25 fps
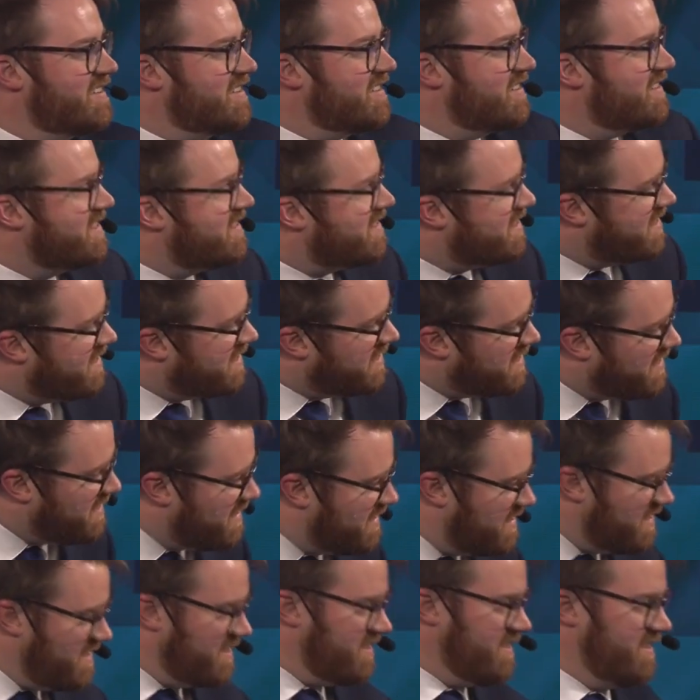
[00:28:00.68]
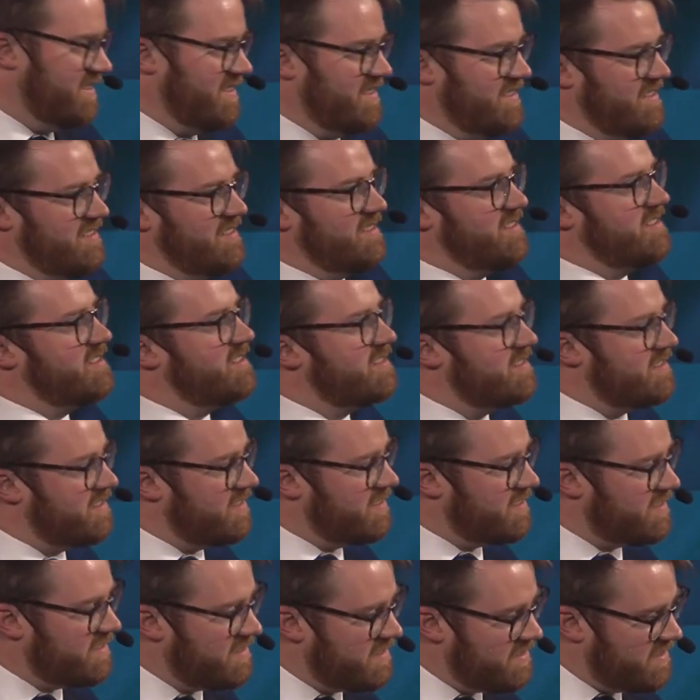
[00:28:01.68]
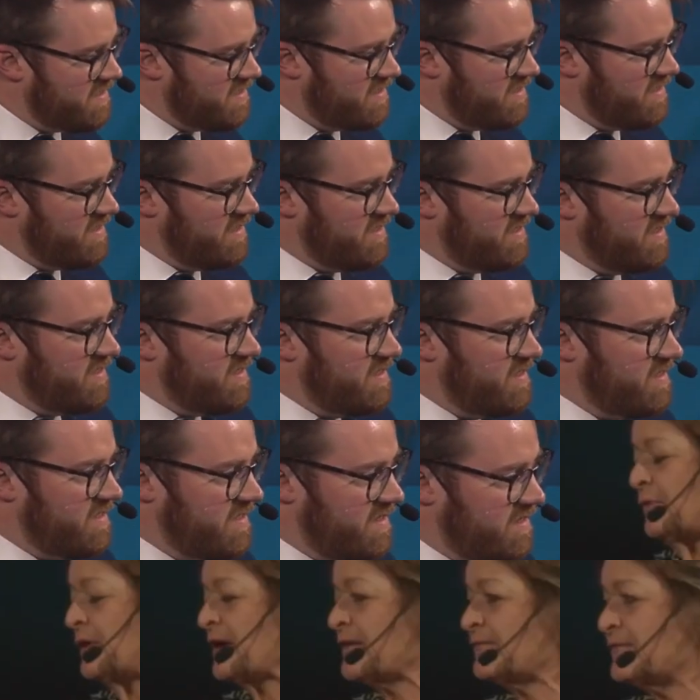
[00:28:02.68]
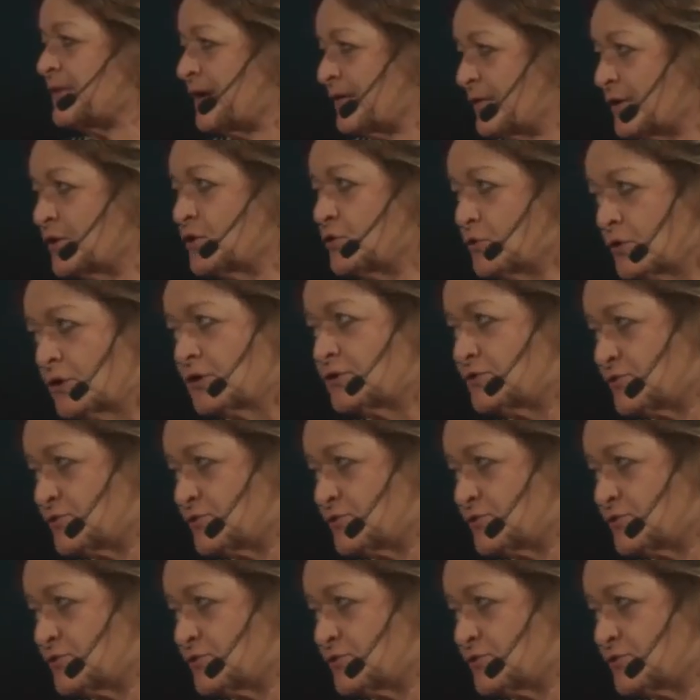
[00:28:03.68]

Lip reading: Well, talking about trust is, we are very good at